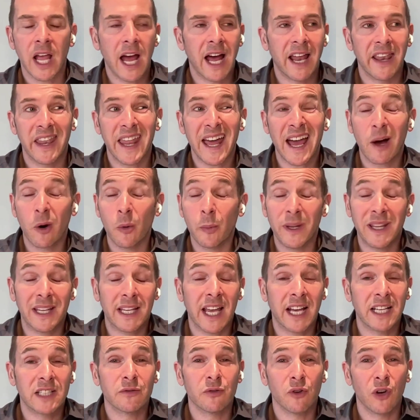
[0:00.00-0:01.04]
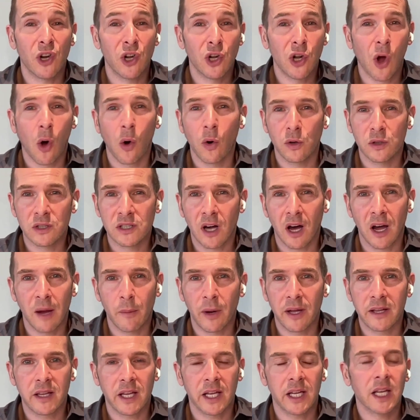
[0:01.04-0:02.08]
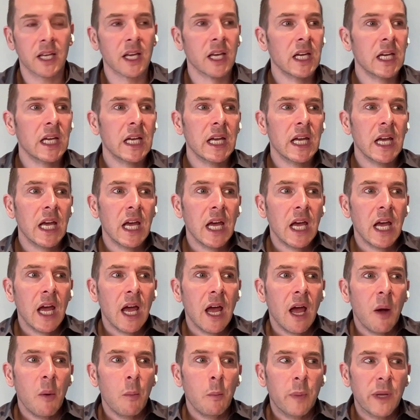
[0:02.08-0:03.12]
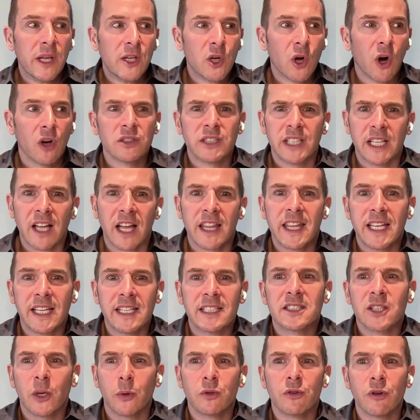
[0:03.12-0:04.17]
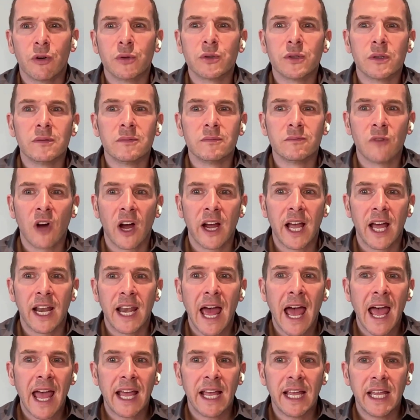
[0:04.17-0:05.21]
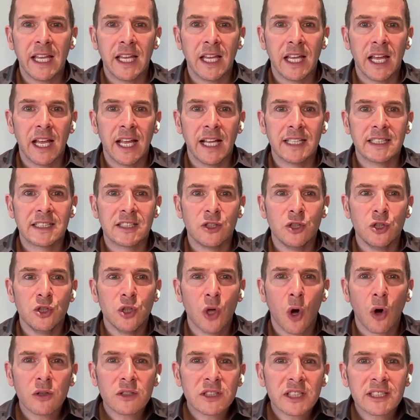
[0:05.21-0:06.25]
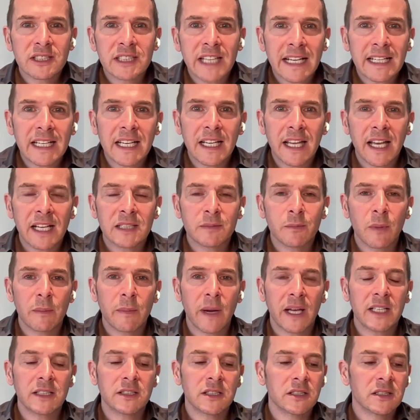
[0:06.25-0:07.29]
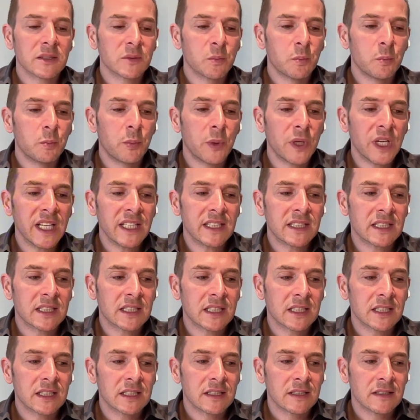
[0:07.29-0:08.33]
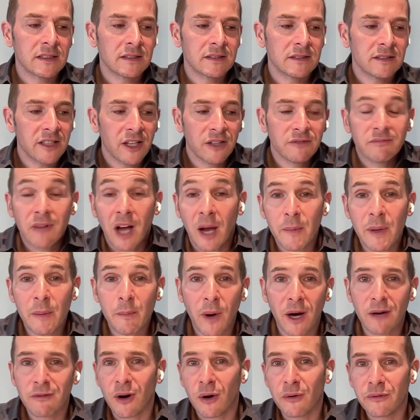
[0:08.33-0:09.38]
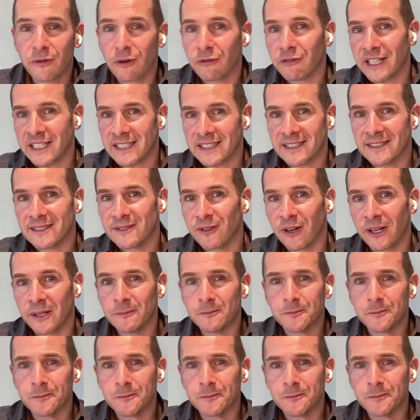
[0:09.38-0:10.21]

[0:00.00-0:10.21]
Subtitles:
And that will be the case for a long time, I think, because I think it's so crucial, right? And it's not to second guess my managers, but it's, I'm in my role for a reason, right?